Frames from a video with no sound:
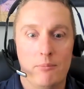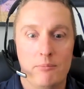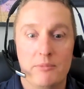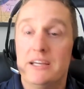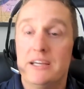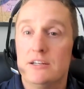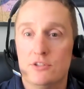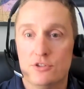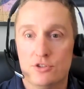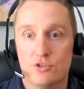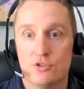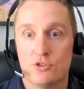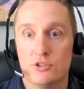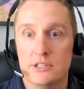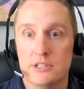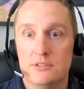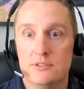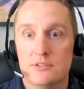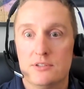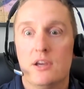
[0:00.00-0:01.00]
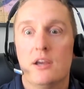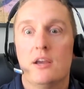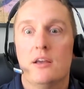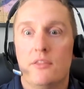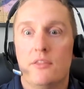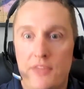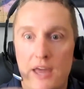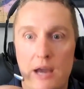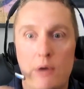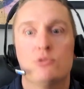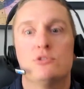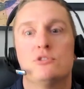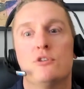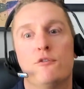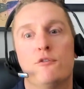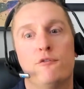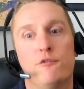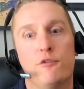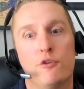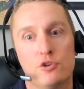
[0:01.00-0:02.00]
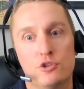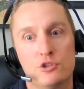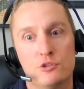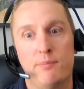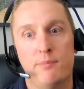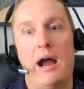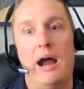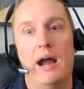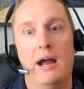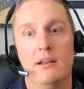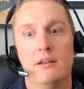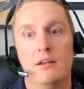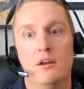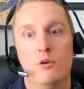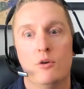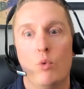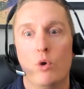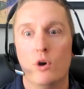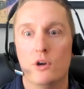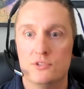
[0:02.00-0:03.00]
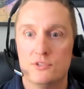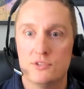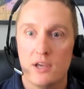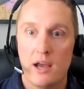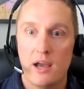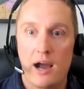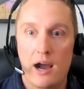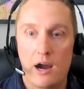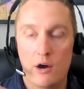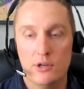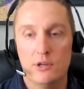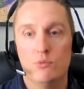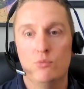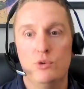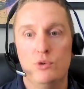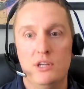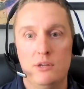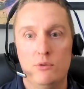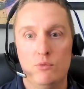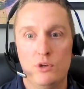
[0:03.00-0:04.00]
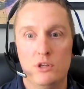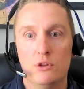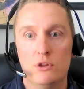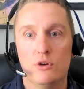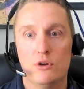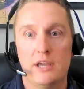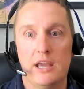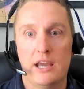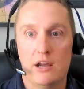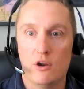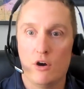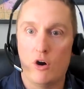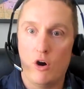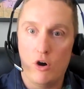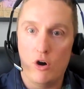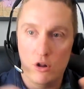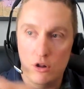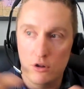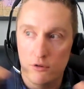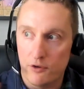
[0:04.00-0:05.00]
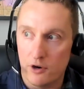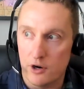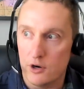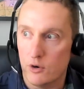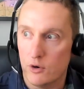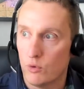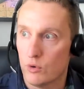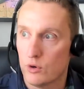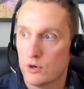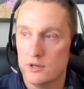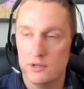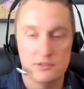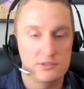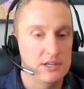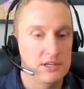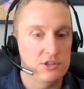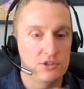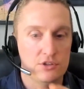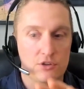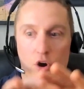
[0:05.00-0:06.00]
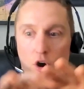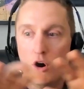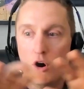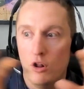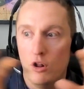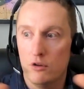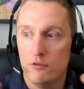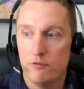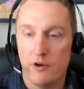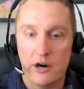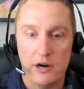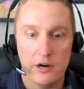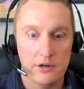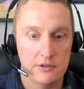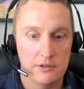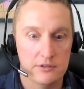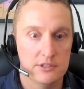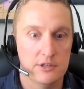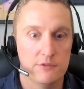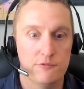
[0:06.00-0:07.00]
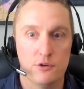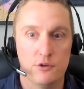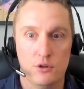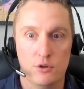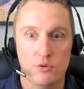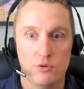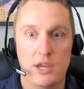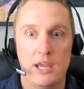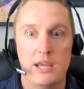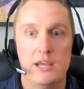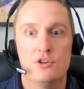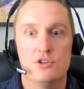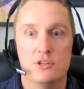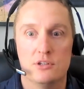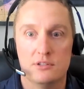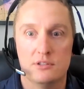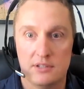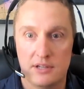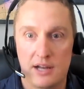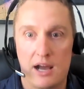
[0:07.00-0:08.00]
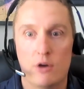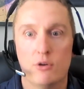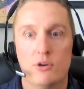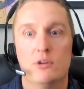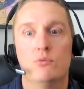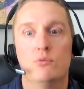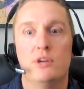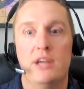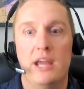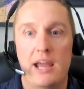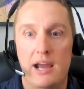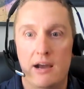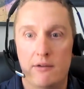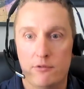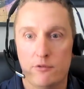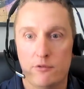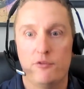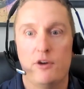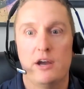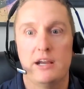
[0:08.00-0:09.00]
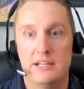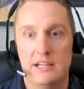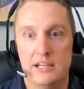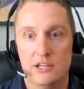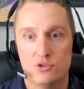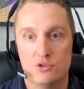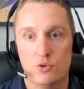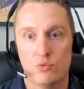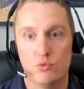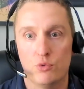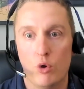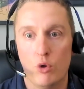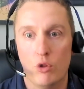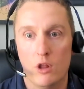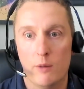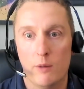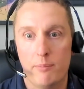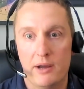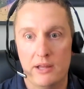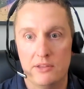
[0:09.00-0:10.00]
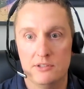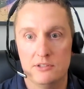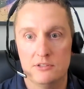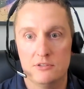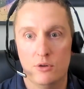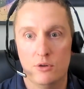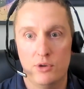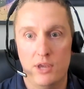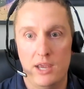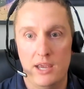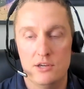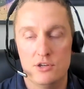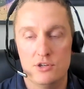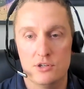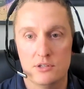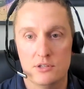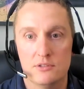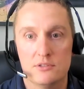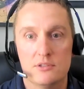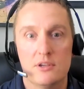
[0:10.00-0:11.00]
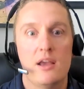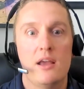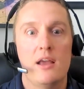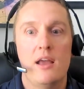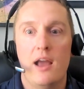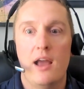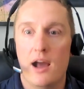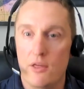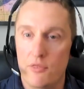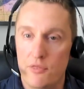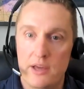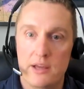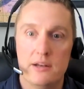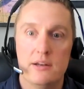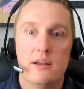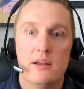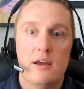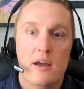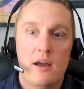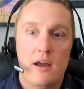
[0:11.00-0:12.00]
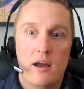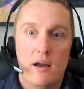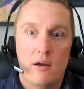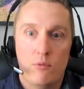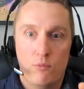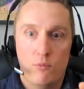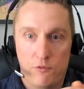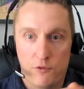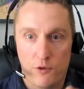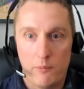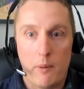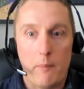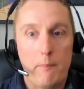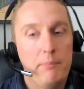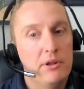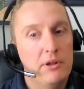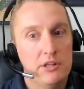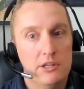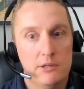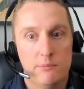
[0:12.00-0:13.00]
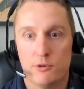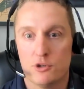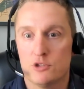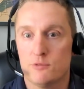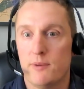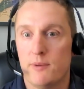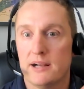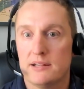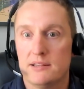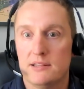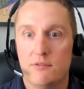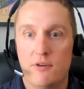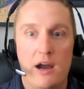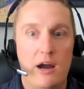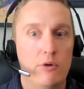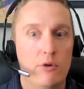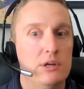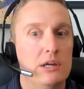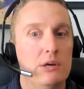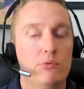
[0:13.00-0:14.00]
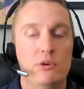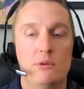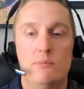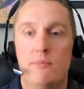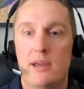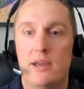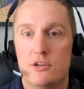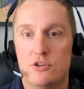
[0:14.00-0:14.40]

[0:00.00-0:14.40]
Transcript: industries, that was the first spot. Was how can we look at all of our organization, all of our different locations, and how can we have a financial roll up on these locations? And then from a billing perspective, how can we make